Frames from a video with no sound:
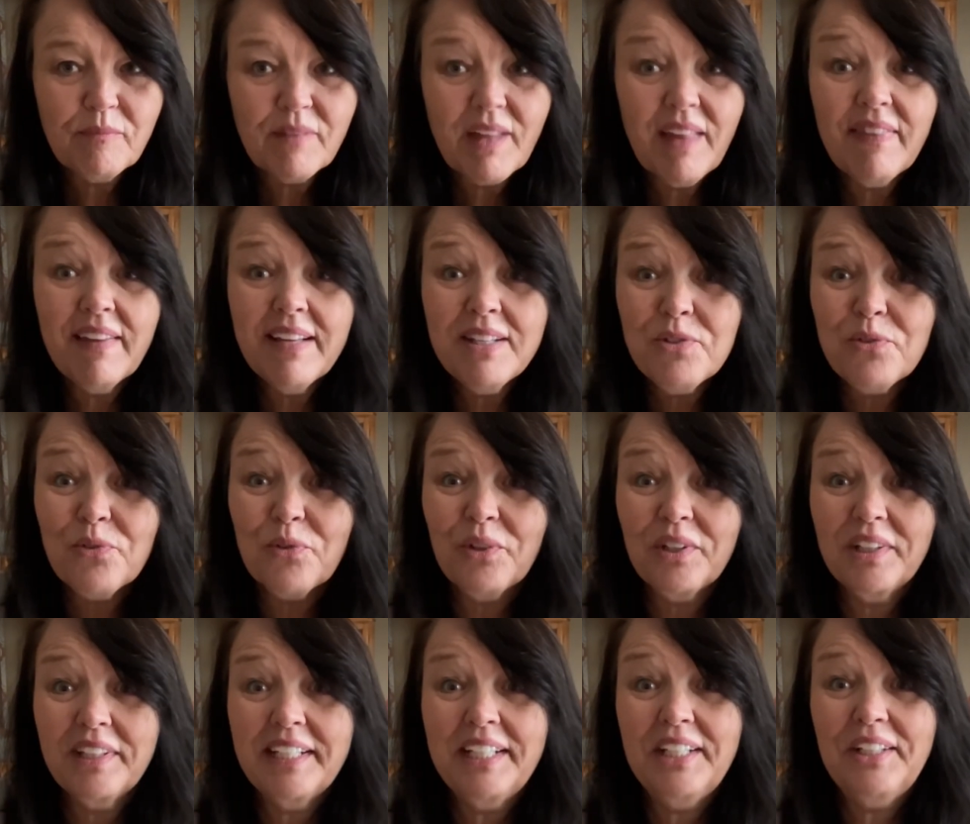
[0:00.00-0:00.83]
That's
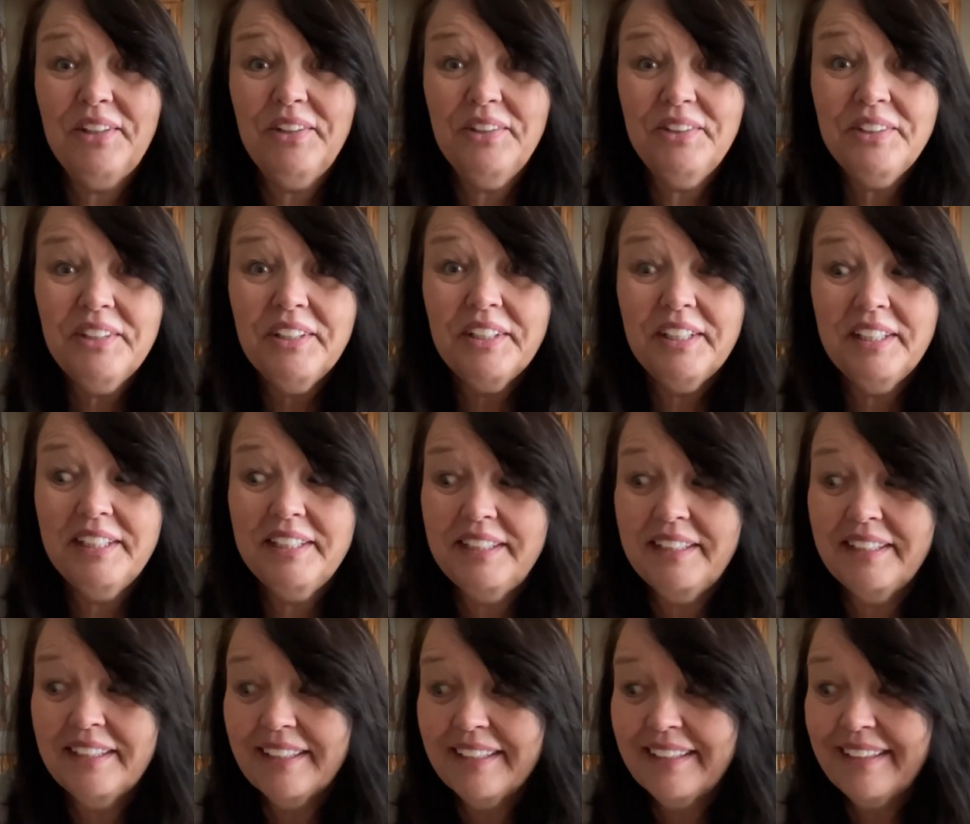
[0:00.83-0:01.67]
really good.
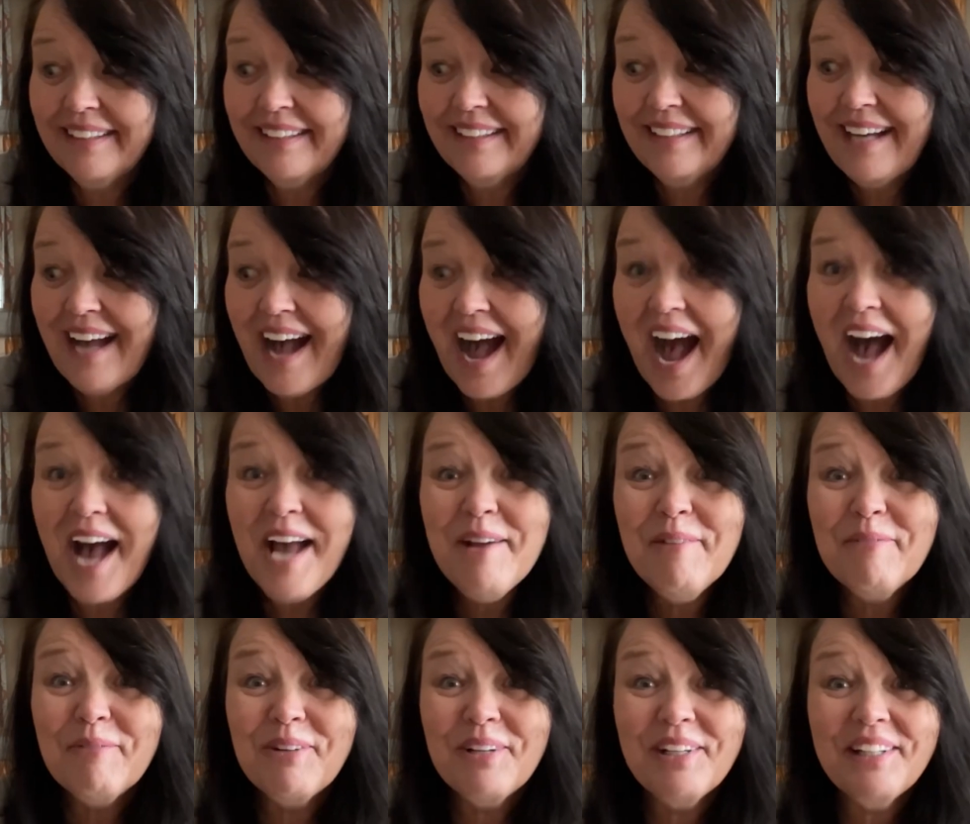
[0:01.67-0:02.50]
I
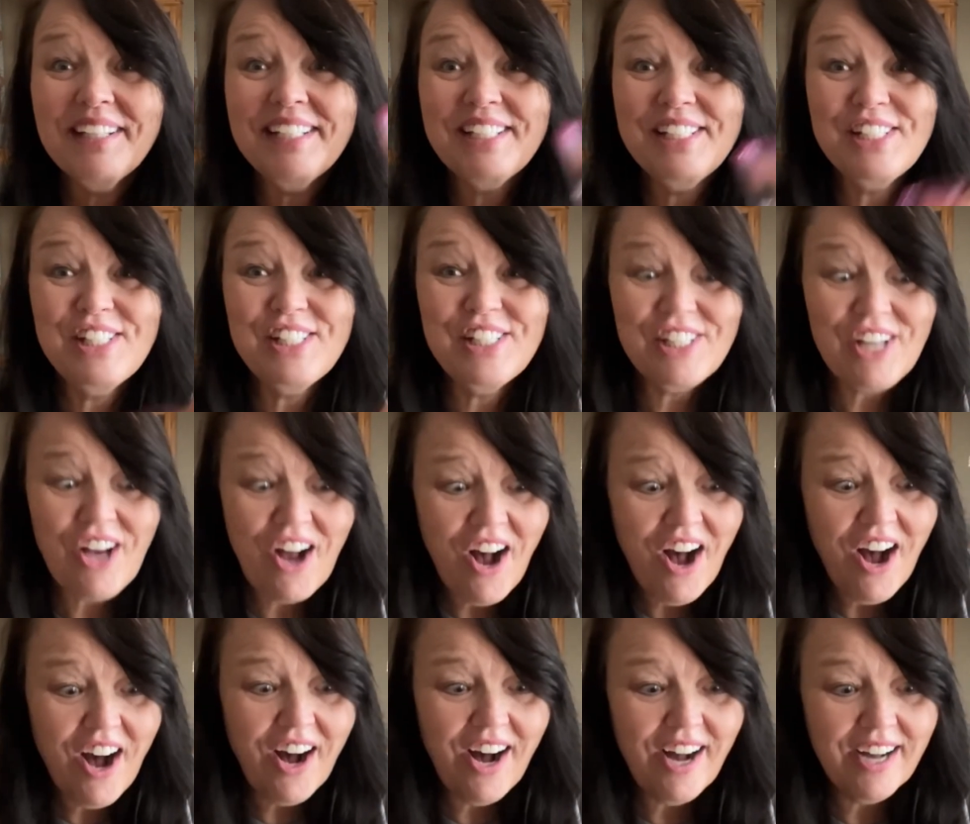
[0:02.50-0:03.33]
am really
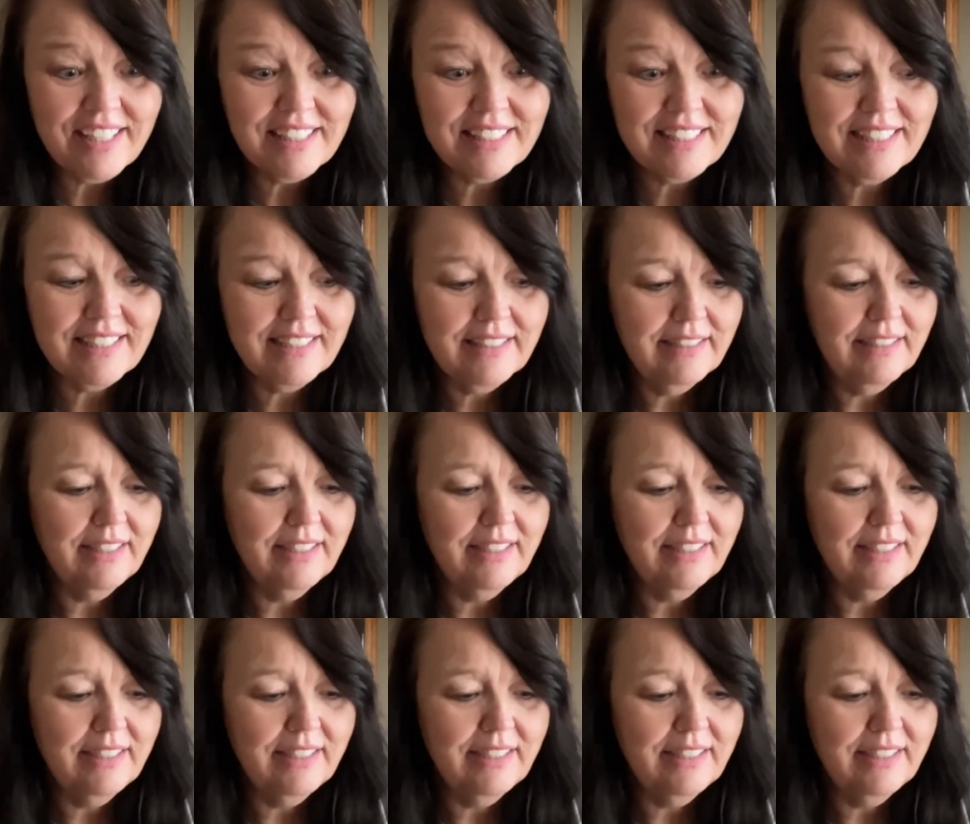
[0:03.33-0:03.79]
shocked.